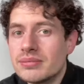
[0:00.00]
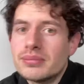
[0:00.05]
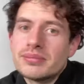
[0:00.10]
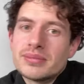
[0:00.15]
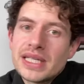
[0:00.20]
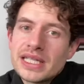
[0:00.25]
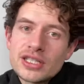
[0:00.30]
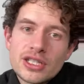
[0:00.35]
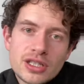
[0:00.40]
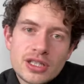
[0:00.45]

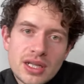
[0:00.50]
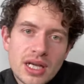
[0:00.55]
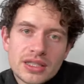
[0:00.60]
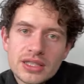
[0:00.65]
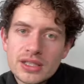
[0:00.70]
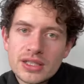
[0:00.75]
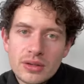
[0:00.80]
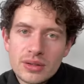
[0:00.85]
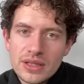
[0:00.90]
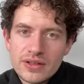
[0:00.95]
There's just kind
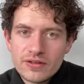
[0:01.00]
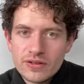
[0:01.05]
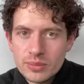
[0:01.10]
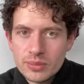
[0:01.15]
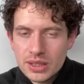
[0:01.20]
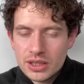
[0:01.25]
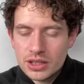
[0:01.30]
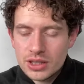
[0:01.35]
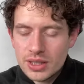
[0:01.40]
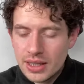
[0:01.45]
of no need for
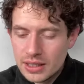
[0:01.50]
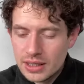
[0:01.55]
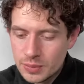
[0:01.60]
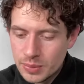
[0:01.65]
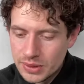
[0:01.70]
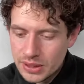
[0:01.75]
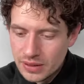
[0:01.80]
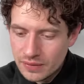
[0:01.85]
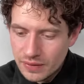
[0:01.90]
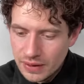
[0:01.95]
me to change
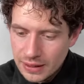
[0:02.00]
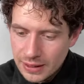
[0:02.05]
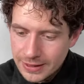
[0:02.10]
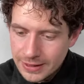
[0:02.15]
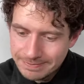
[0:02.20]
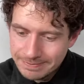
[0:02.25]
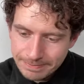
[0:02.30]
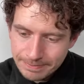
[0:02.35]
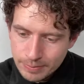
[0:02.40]
specifically.